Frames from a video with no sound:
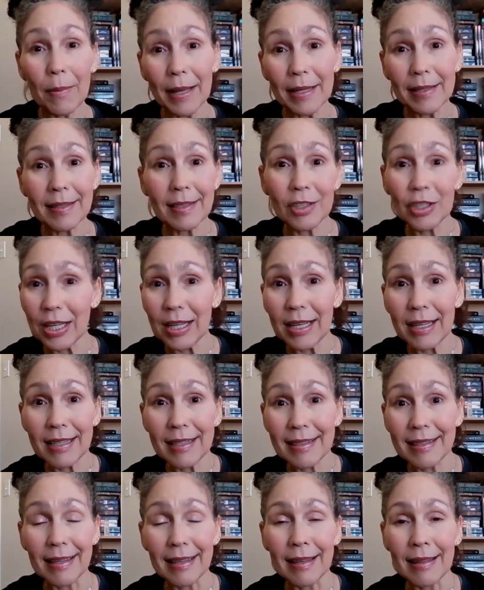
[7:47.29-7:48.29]

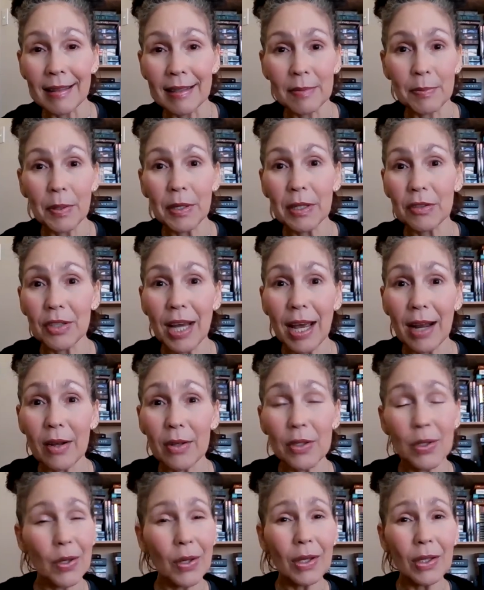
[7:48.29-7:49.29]
messages in this book of
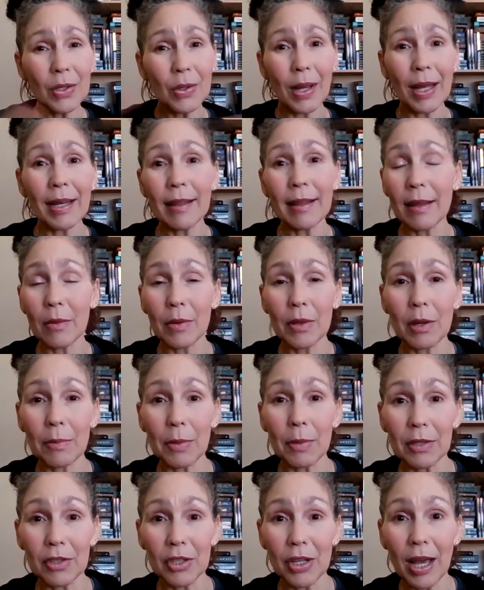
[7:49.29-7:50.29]
shadows. So you can do anything with your
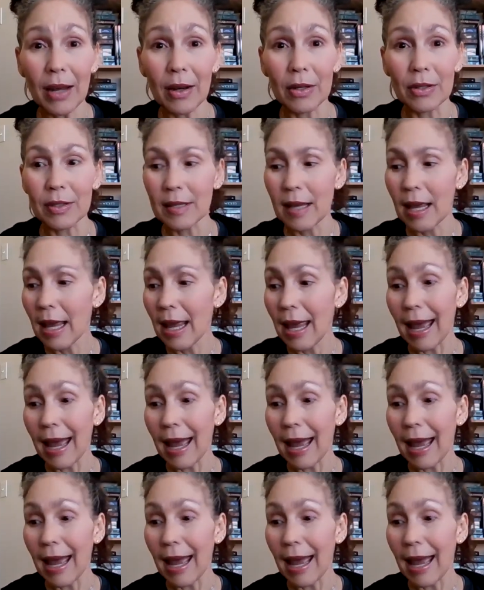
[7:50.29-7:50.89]
book of shadows.